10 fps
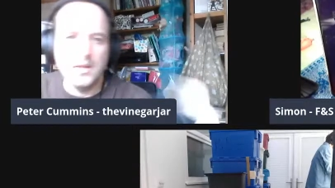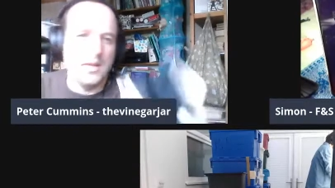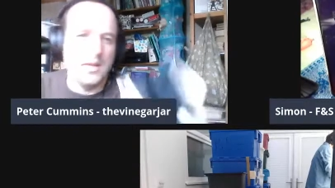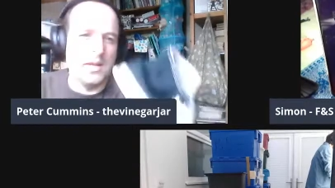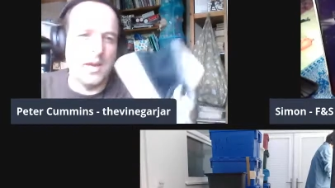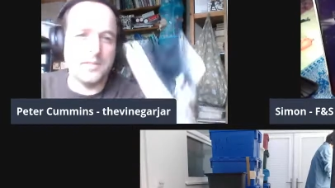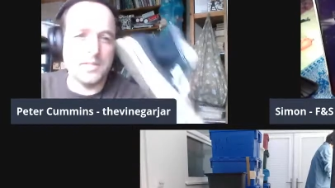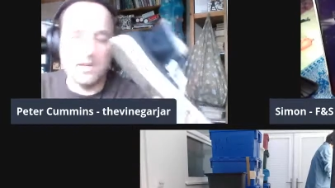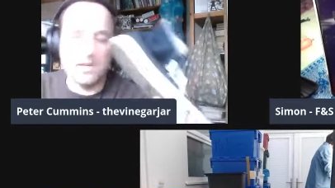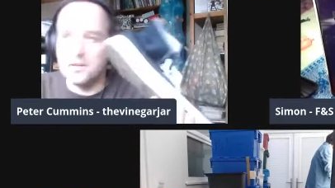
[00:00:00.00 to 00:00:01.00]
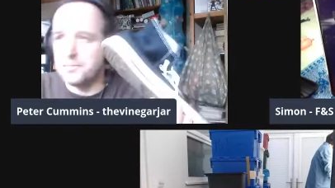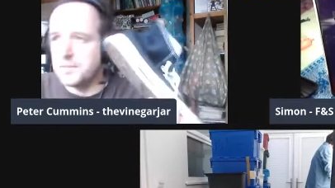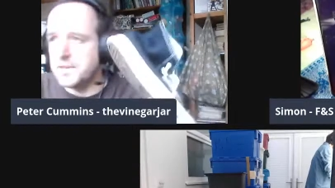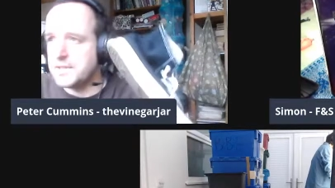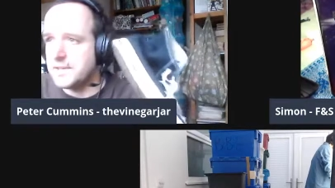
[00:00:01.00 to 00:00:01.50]
Yeah, I've just done comps on
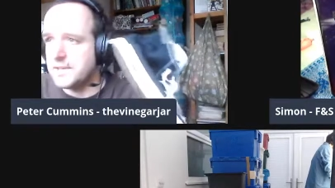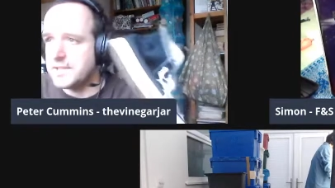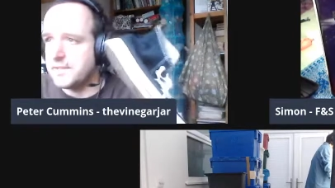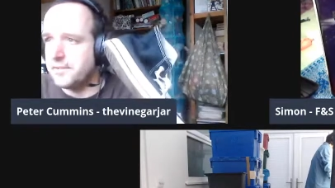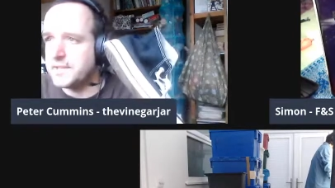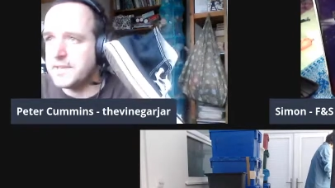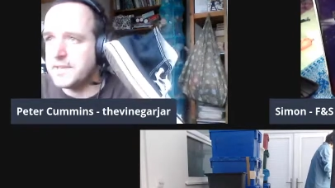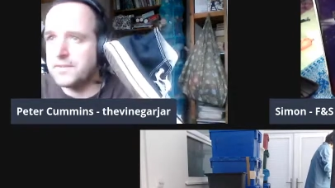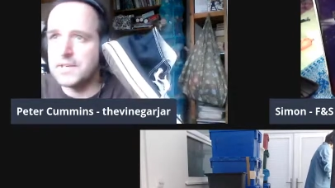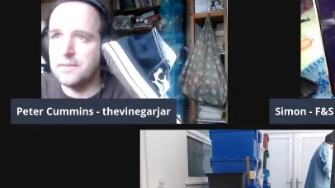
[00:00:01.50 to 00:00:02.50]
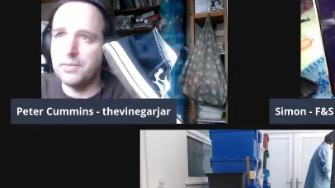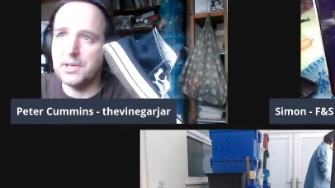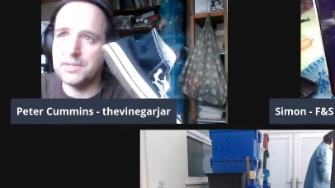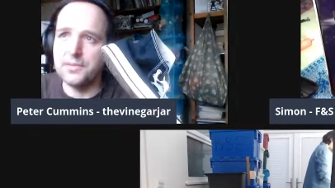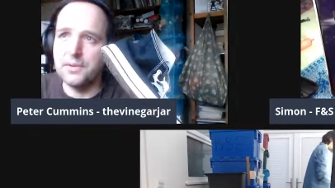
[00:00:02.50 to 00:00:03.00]
this. I've seen something for 17
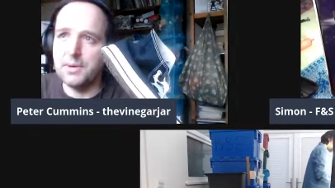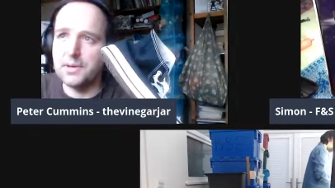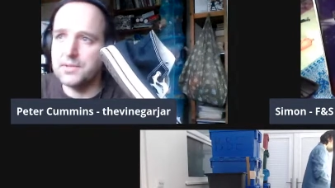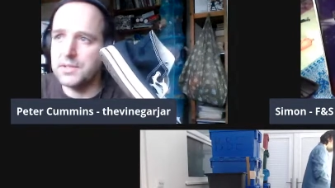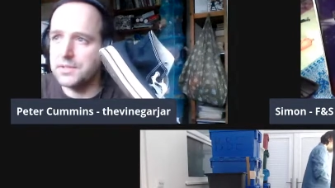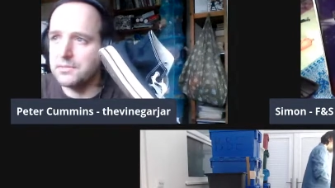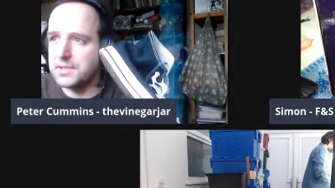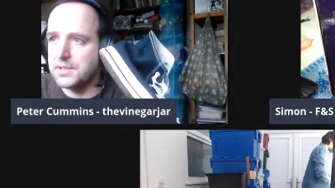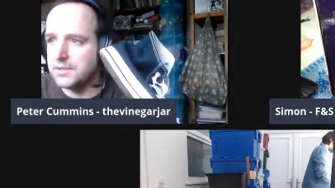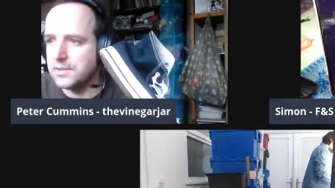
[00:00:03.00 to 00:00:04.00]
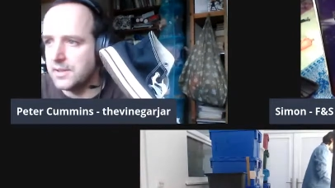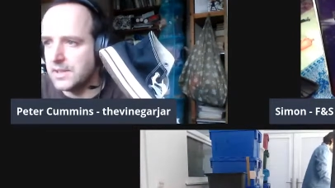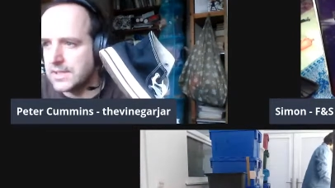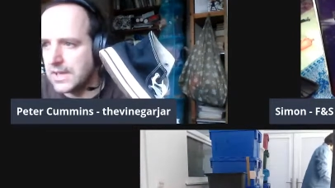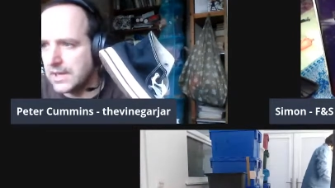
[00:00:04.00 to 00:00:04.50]
plus free postage, which is
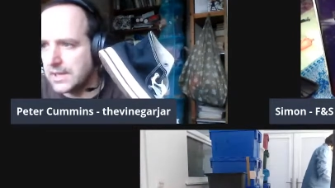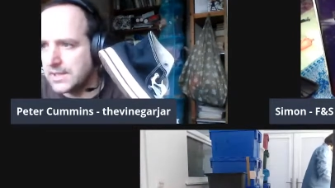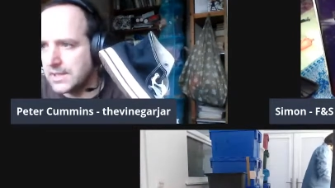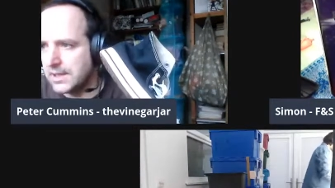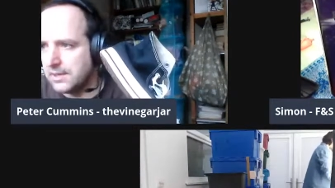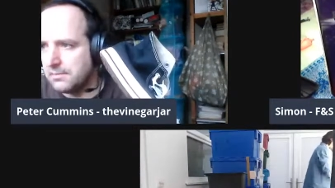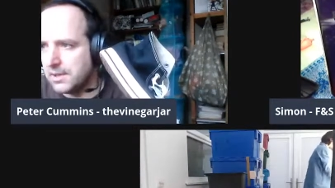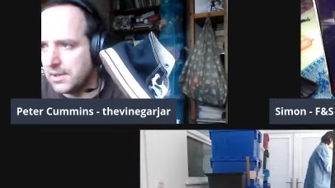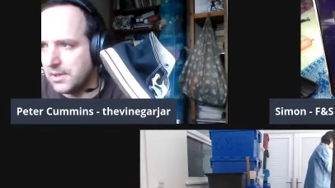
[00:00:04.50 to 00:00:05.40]
exactly the same.